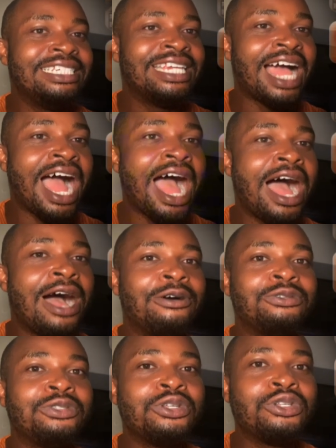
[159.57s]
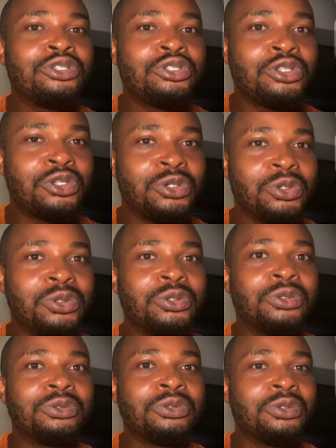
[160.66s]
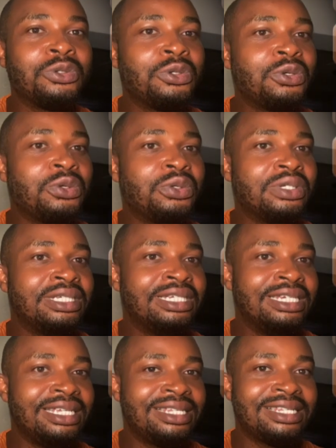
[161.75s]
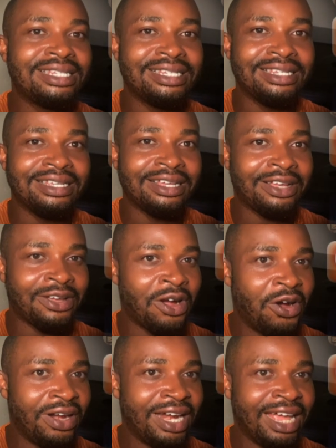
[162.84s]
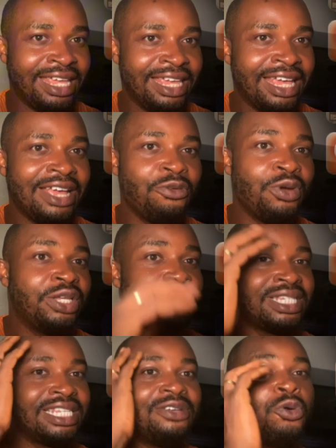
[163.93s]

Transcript: down to this corner here where you see